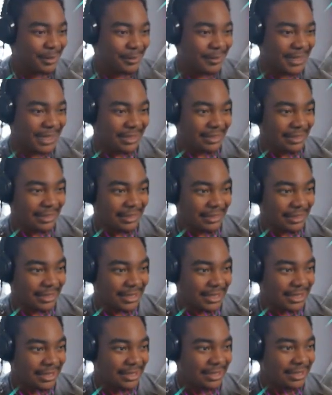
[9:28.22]
Oh my
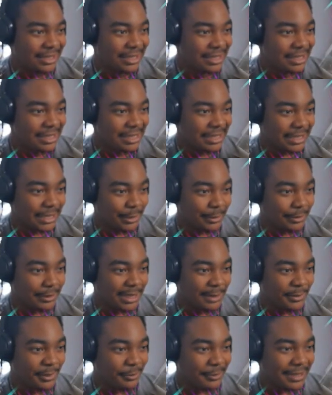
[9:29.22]
gosh. Yo,
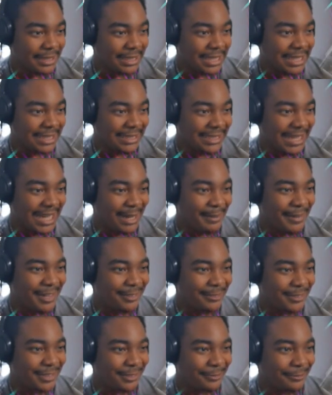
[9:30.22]
remember when NiGHTS came
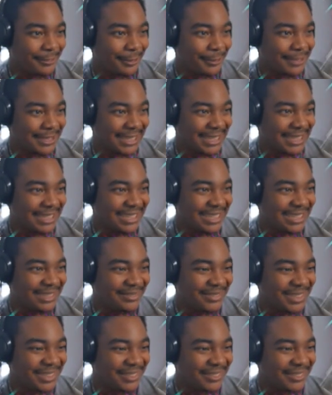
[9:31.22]
out for the first time?